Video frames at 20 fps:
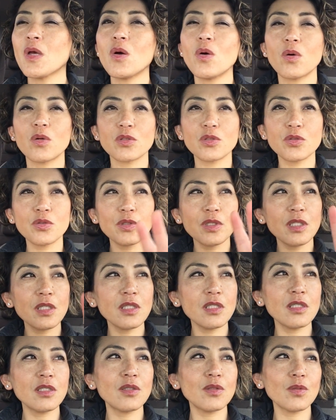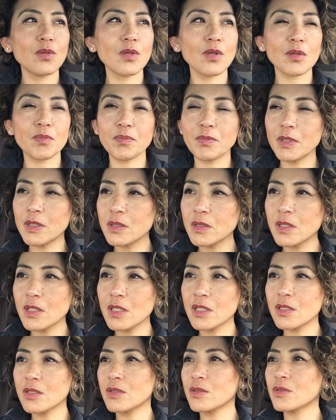Or trees or
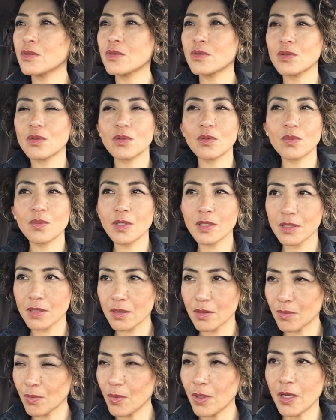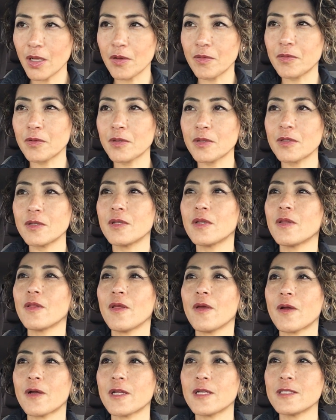buildings or whatever
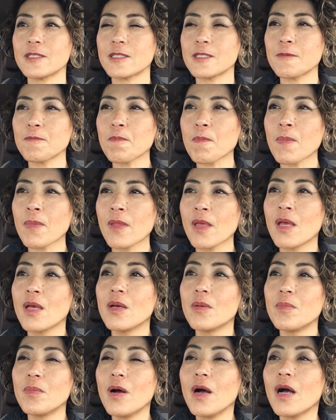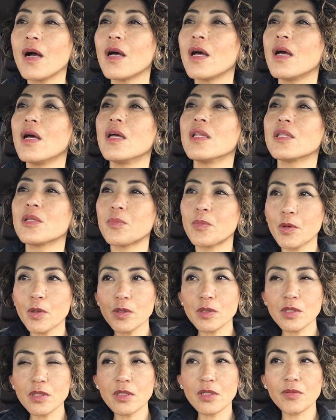there is. But the
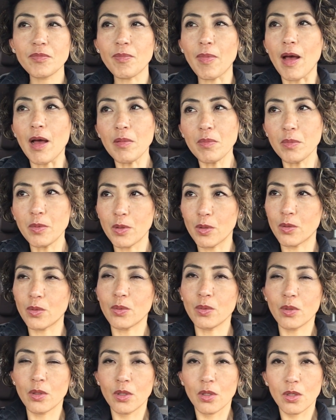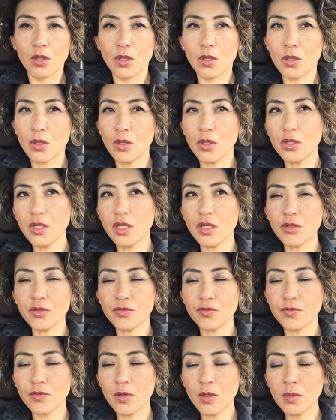person above you are looking
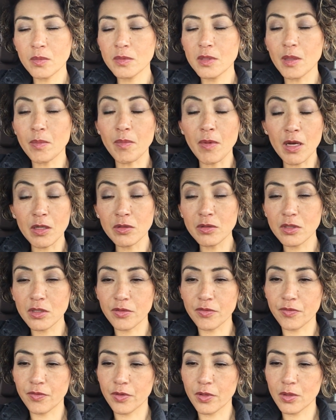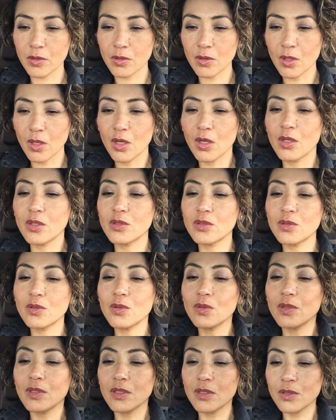from the mountain view,
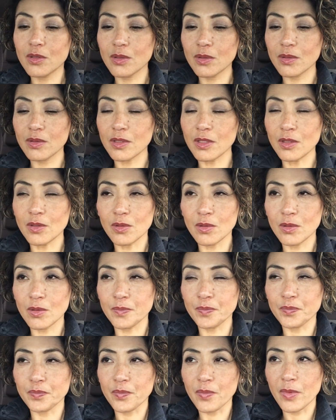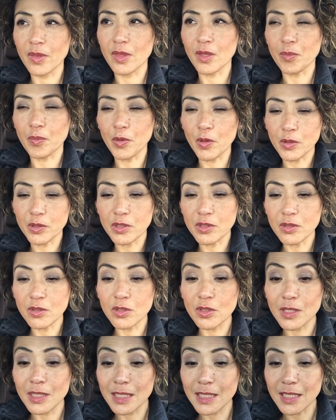so they could, the person
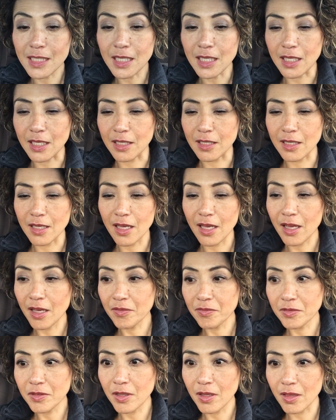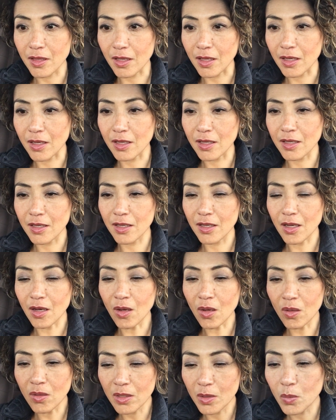could see everything
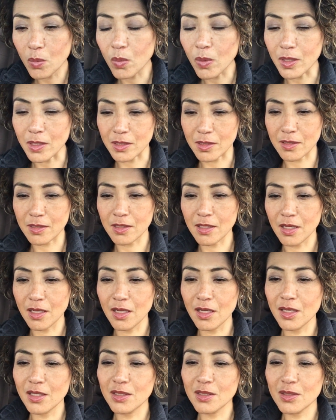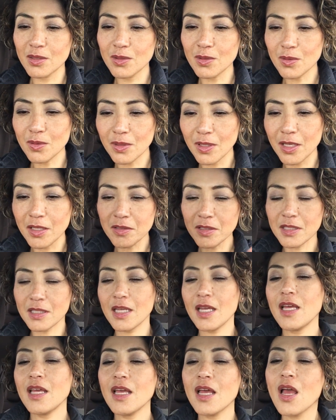all at once. So they'll
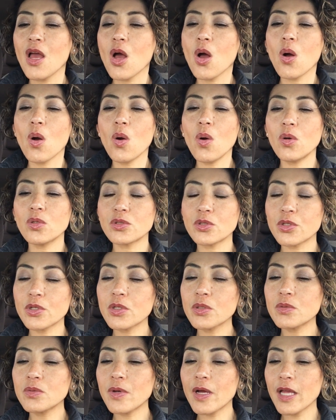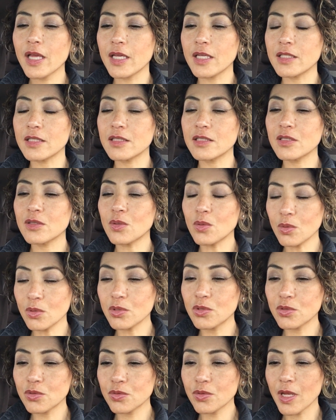say, oh, turn right, go
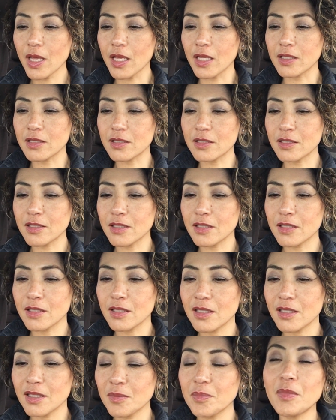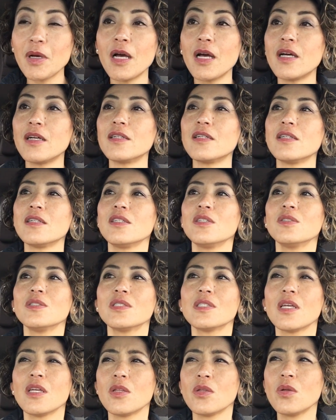straight. But you
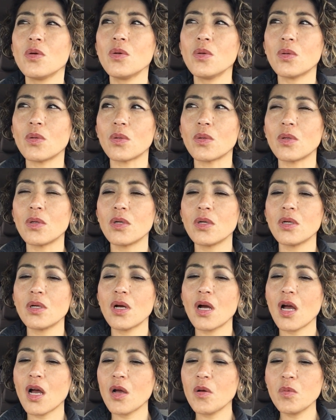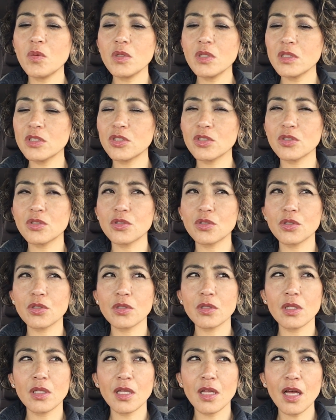say, no, I want to just
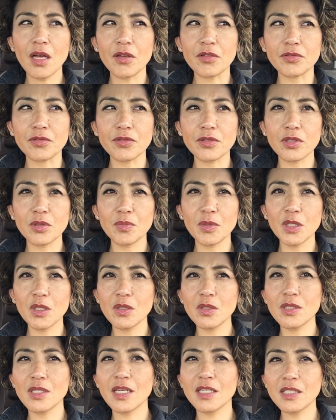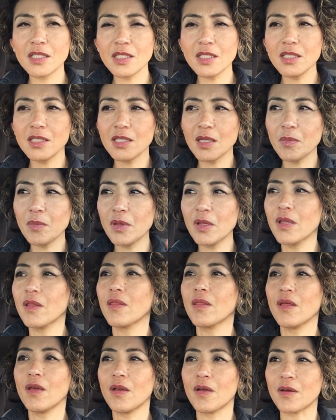turn left because I see something
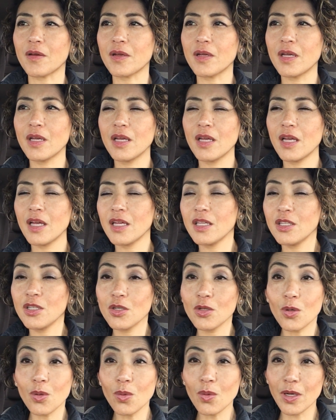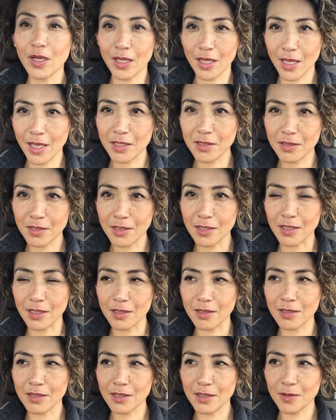there. And you go against
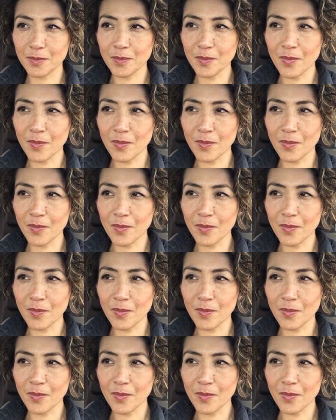it.